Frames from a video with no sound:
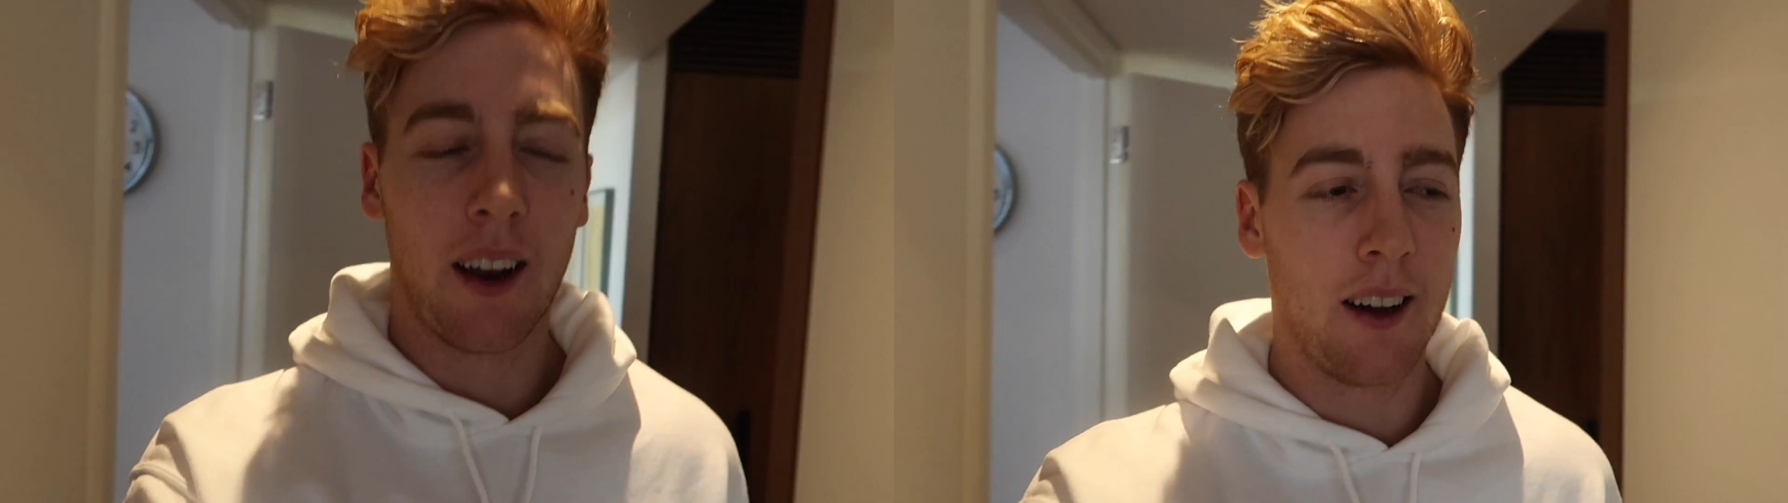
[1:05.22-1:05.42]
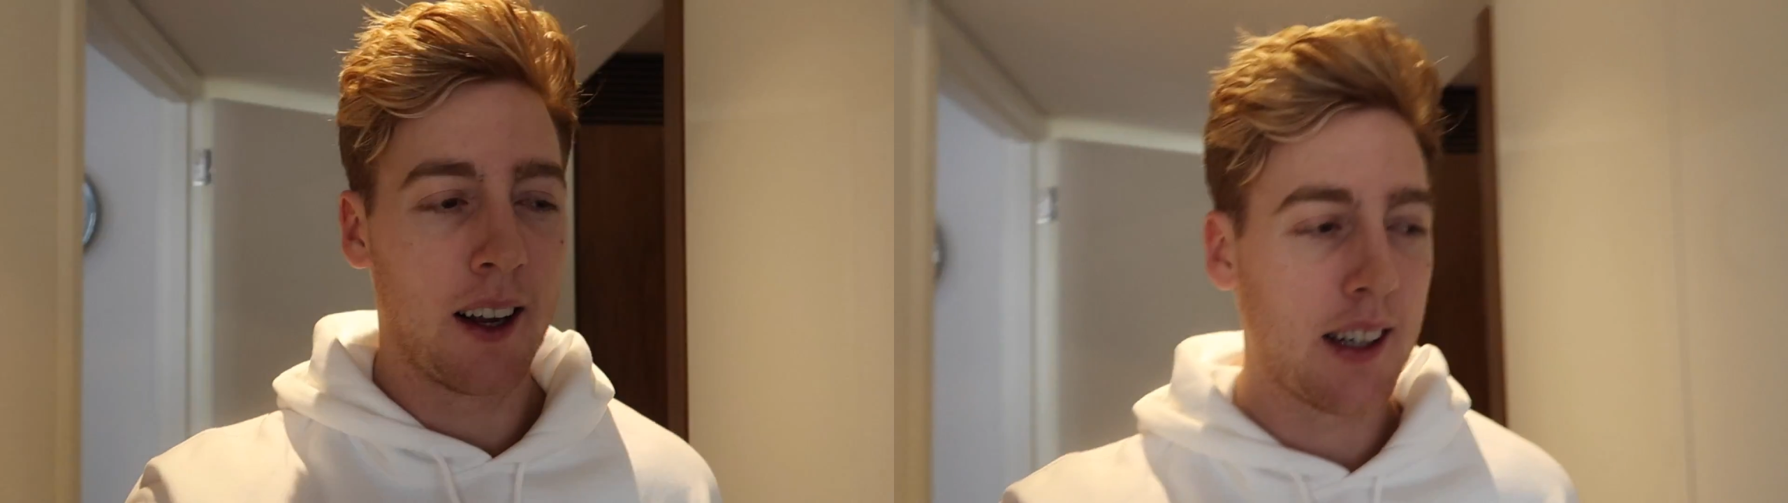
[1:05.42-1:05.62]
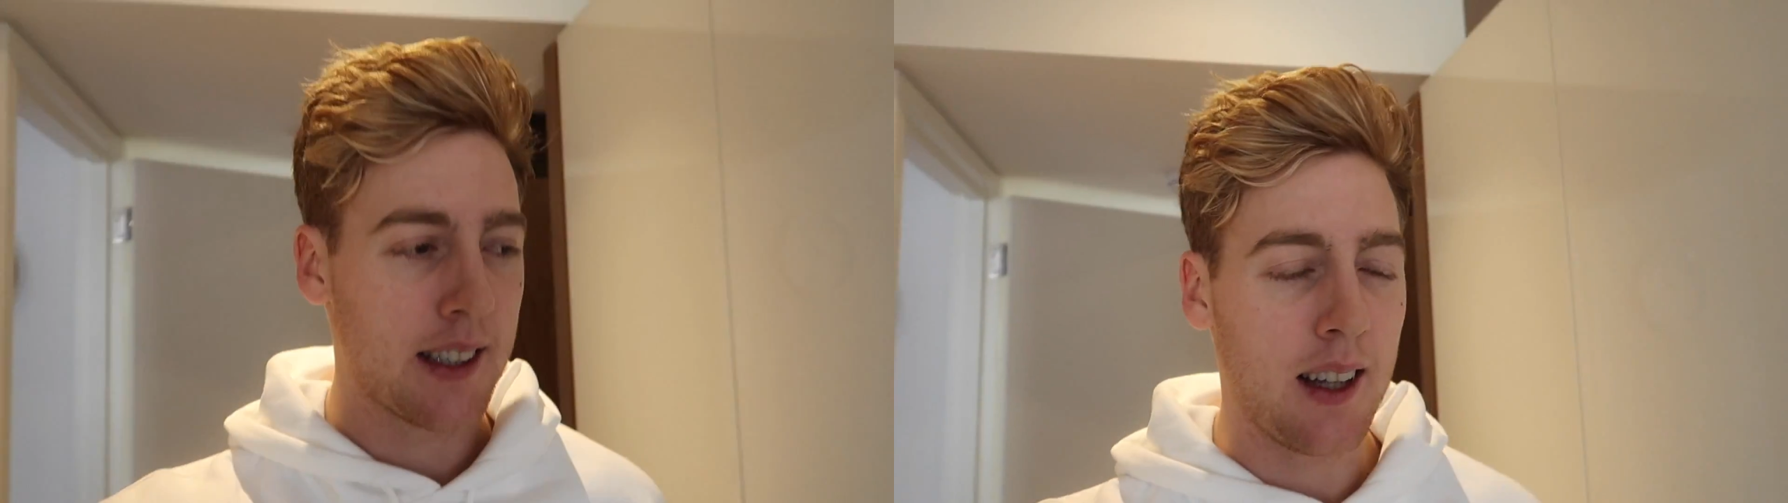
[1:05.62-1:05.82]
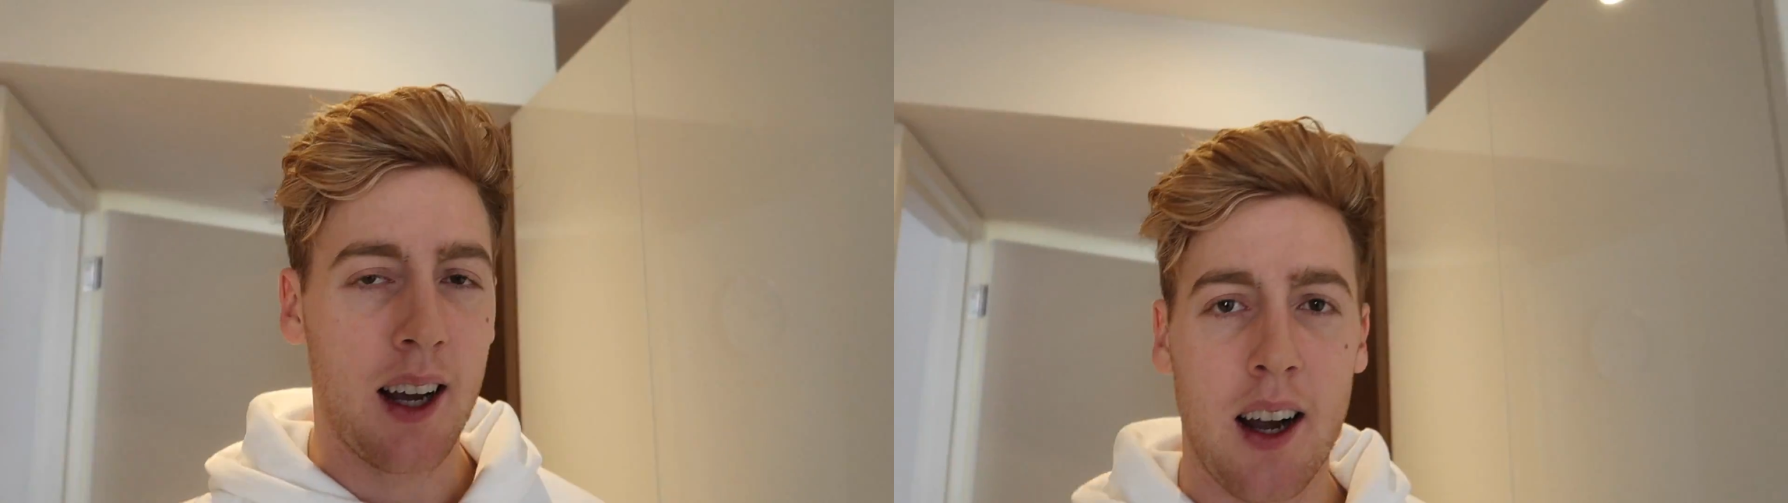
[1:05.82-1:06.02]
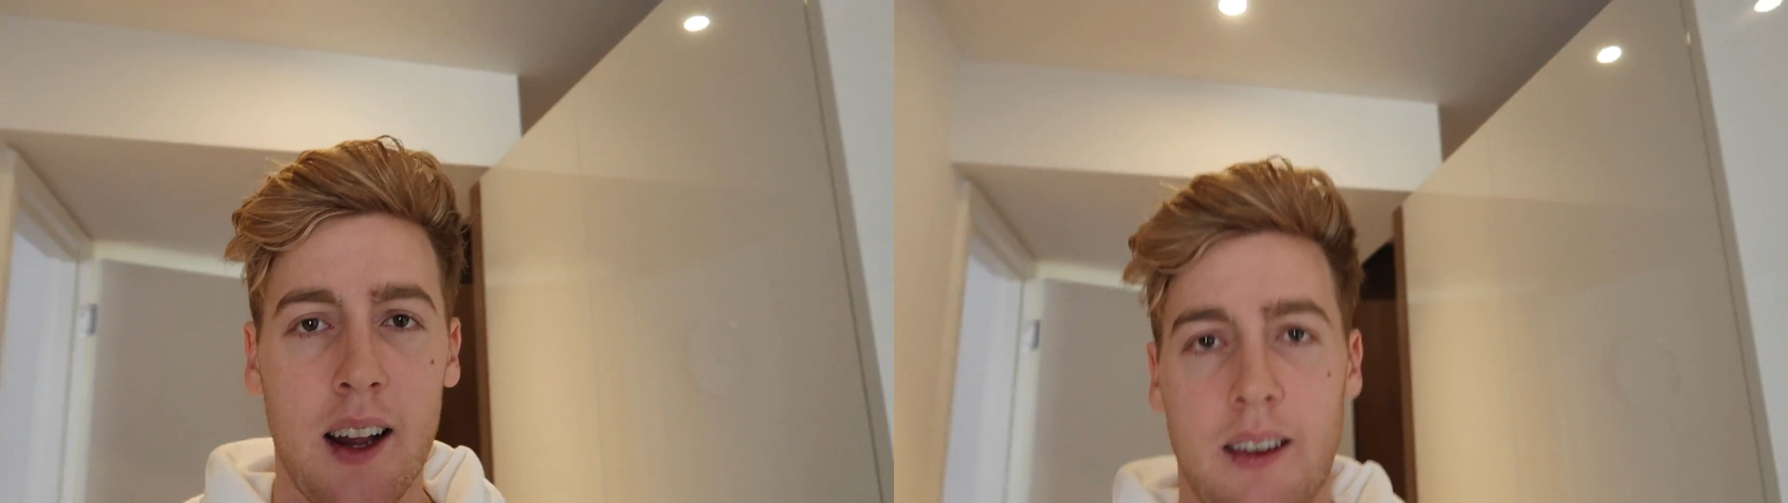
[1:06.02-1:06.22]
vlog
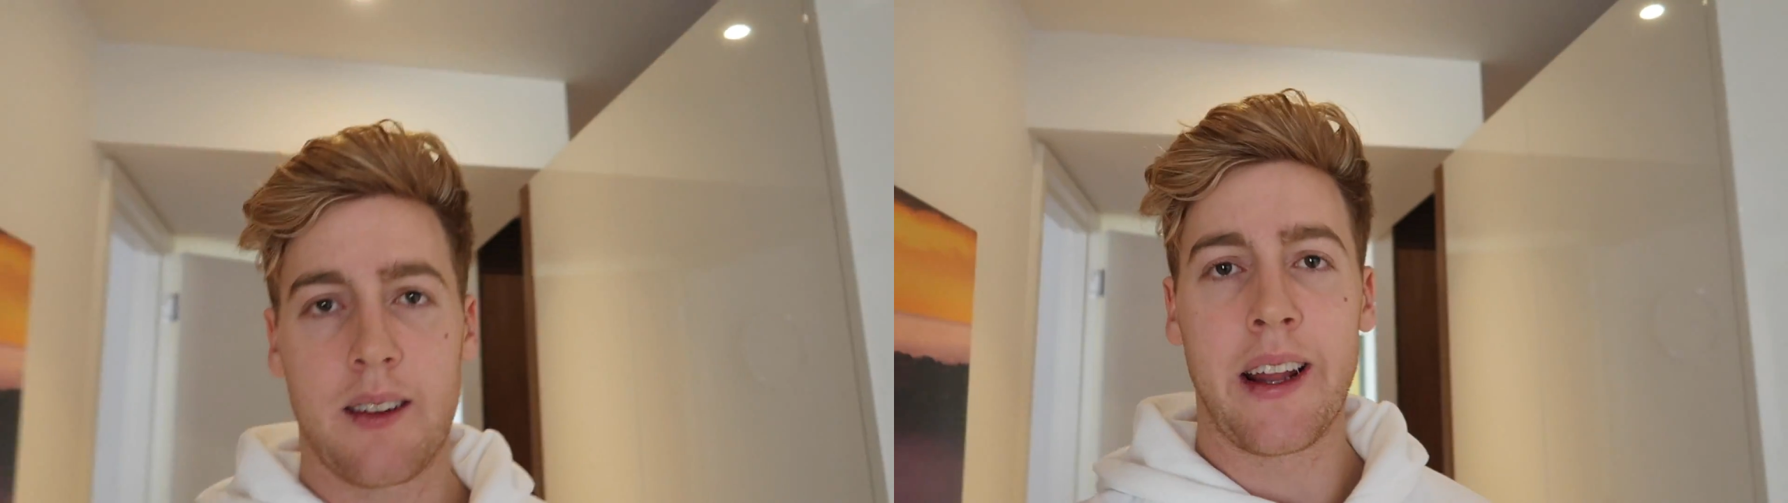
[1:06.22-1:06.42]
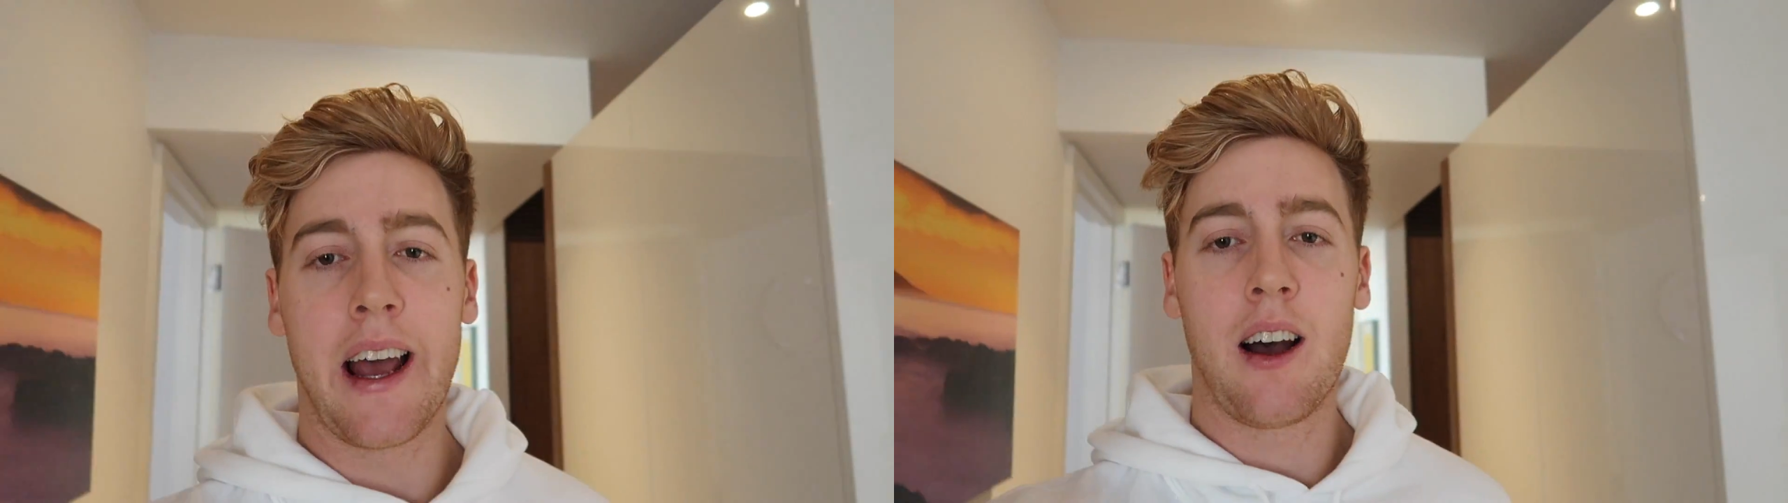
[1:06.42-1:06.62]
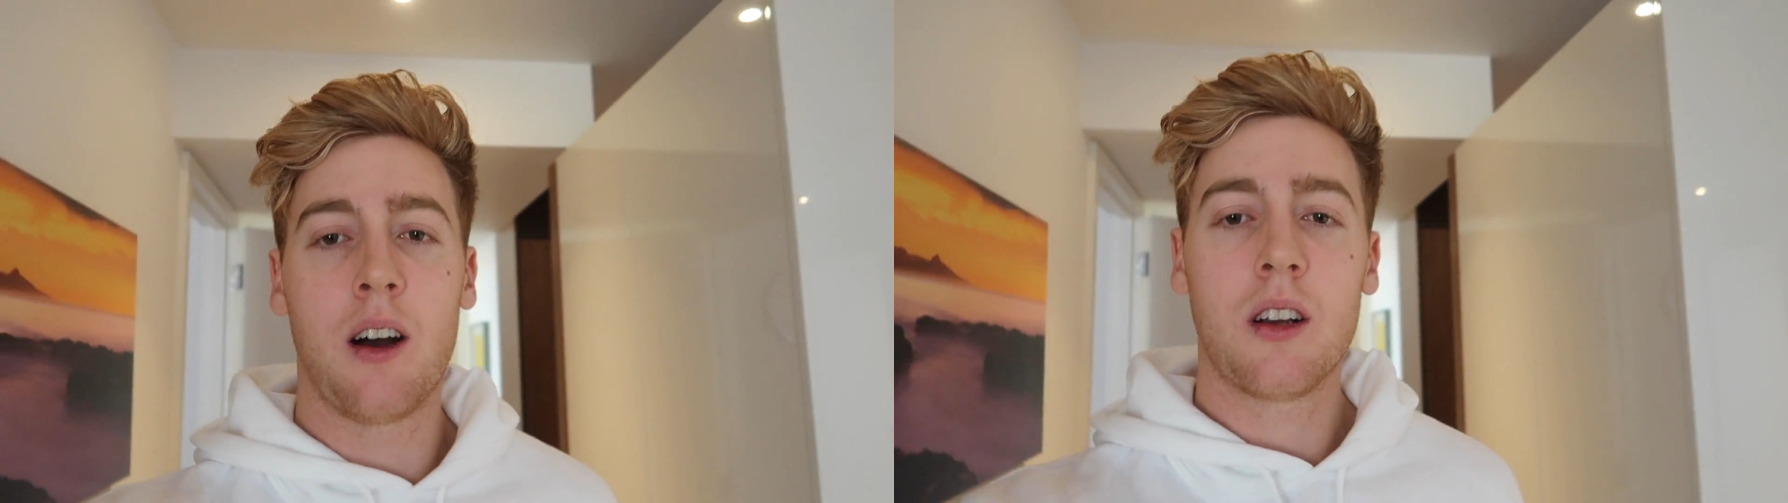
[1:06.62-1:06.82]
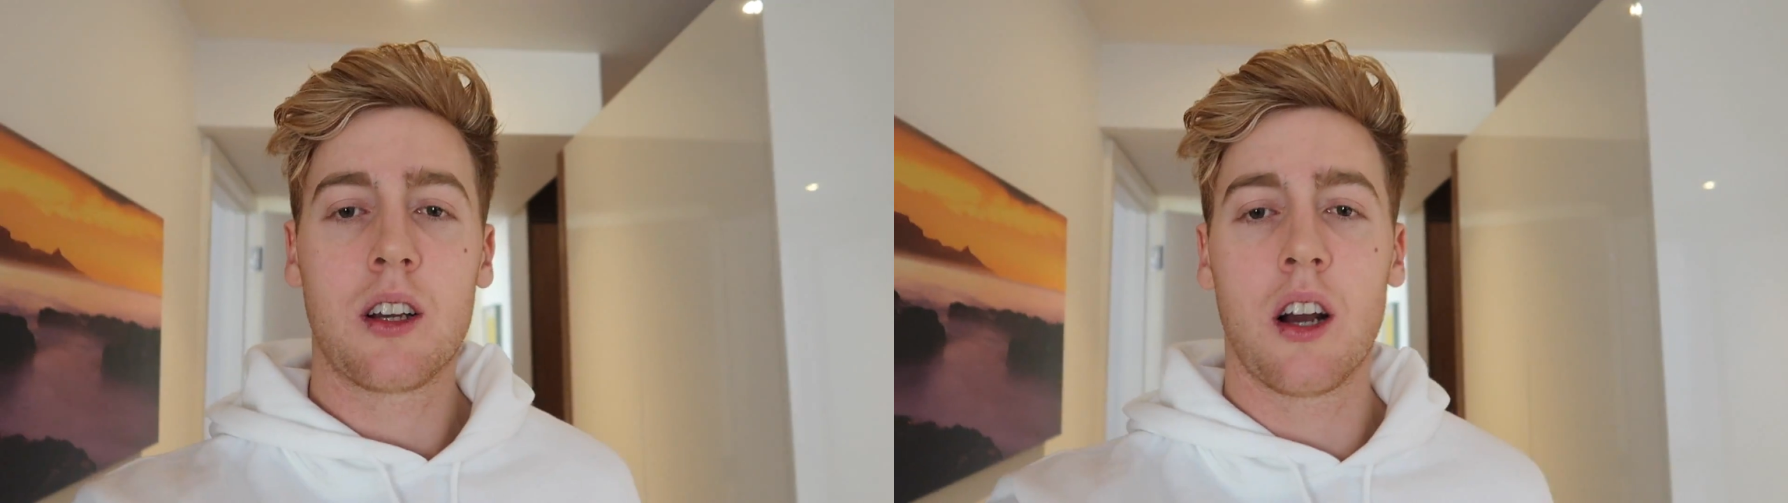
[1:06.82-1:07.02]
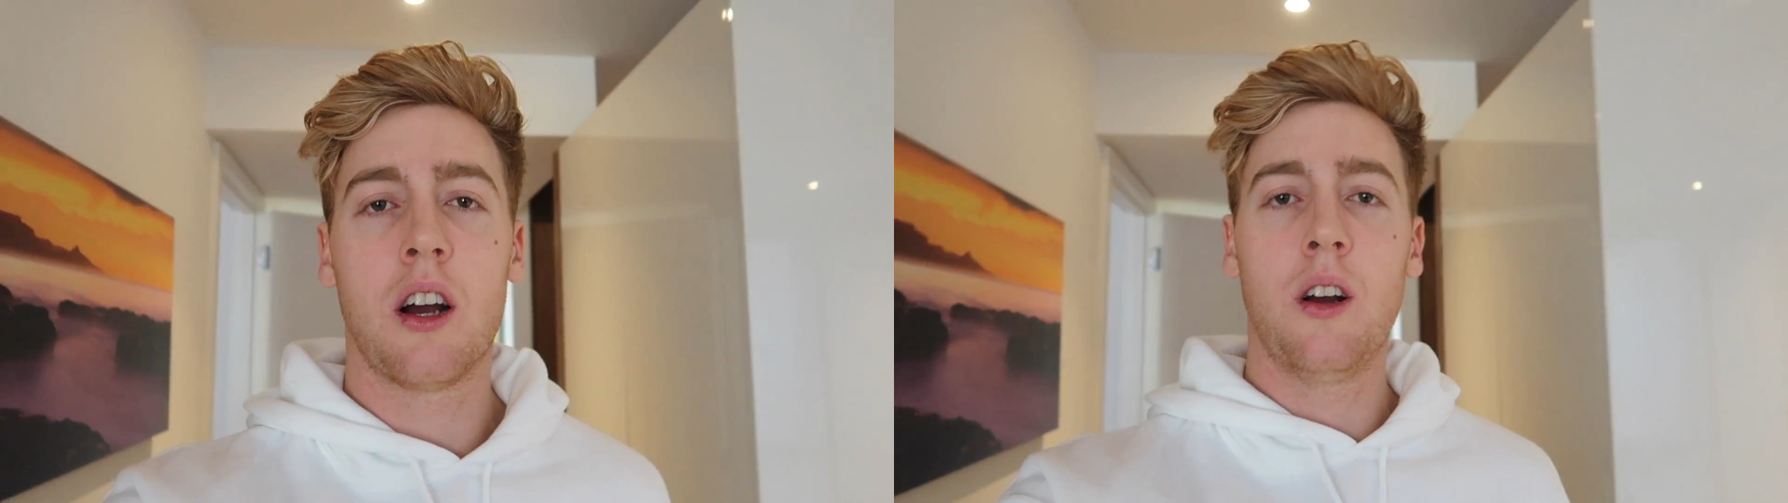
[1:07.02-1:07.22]
starts now.
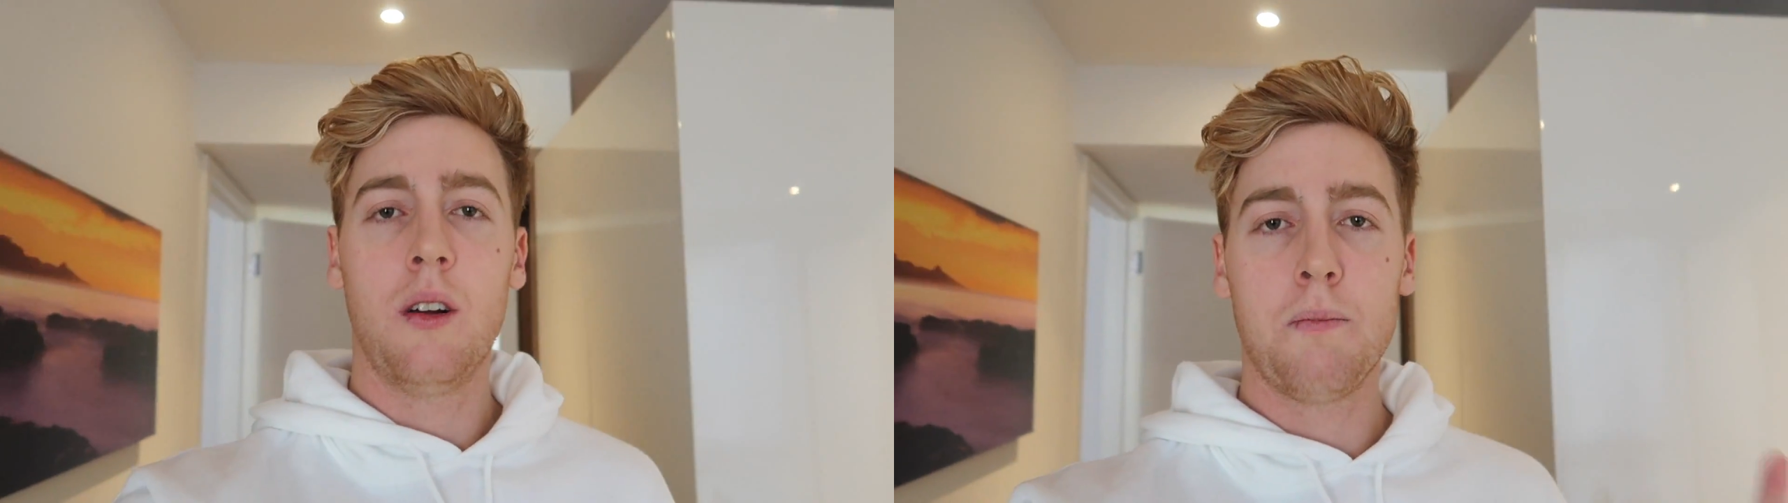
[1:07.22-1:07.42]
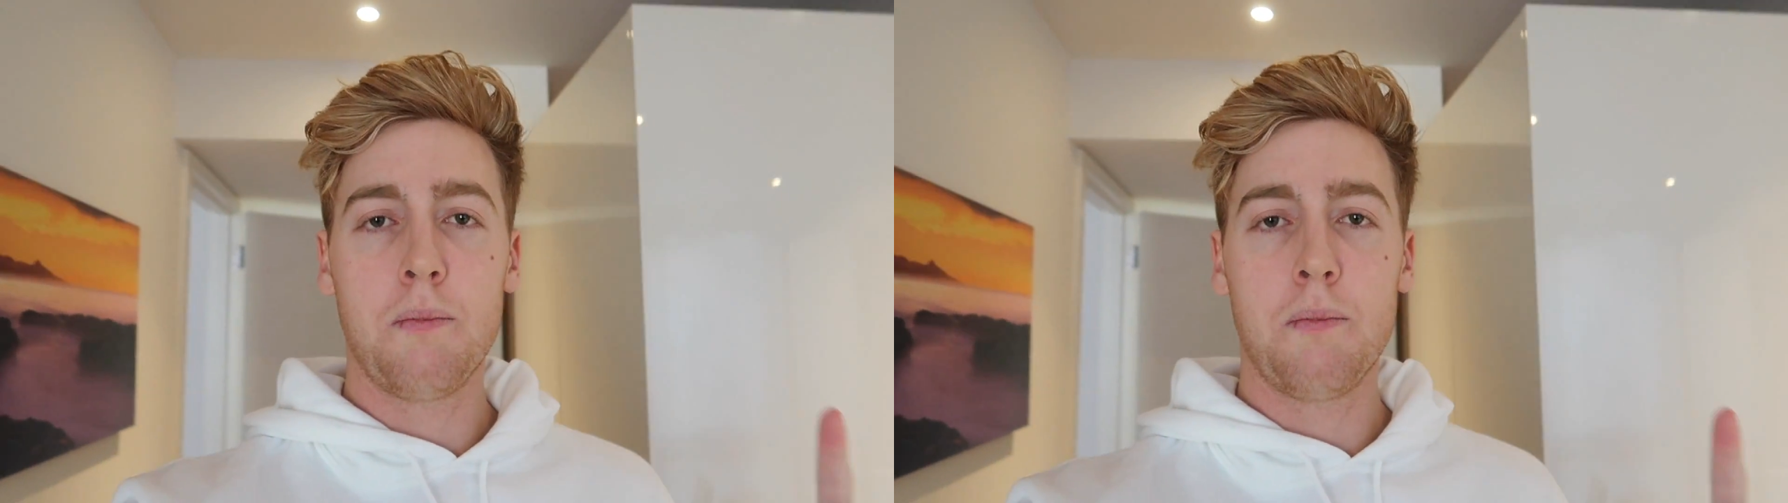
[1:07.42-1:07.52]
Go,